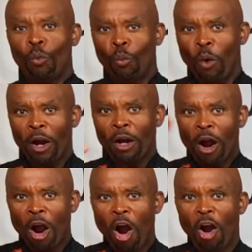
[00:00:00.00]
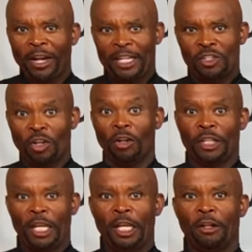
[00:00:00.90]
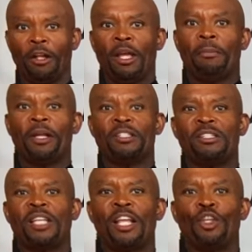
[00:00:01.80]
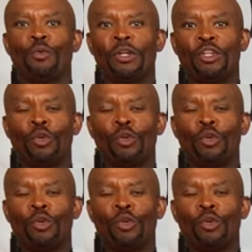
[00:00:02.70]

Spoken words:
work hardest on the hill. Because he said you